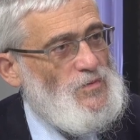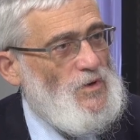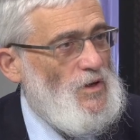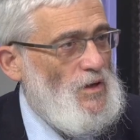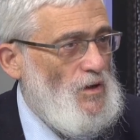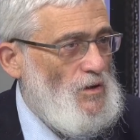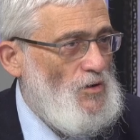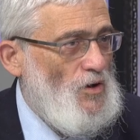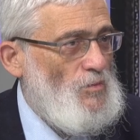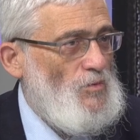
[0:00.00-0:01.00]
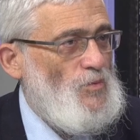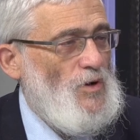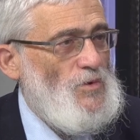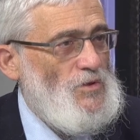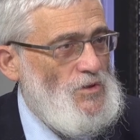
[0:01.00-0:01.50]
at that time, with
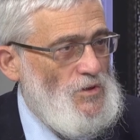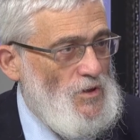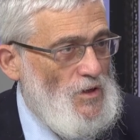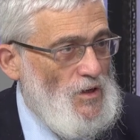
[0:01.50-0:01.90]
Prime Minister